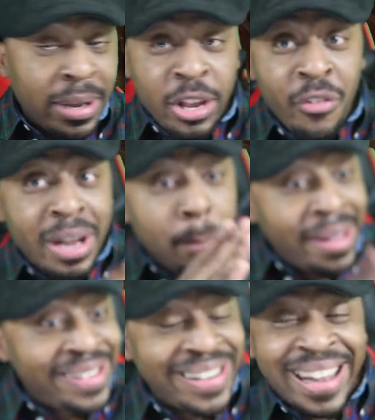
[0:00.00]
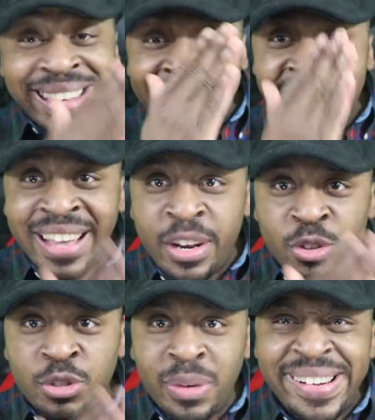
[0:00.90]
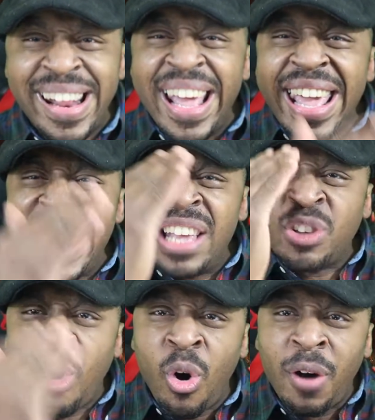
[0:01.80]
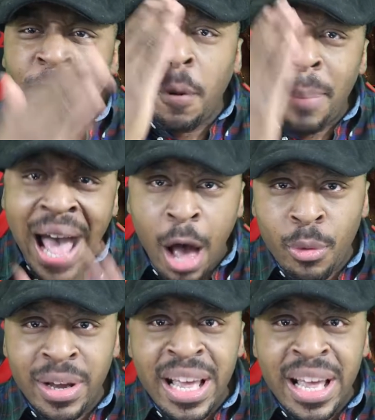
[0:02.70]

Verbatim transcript: but he already mentioned that the Nintendo Switch, he is all for power.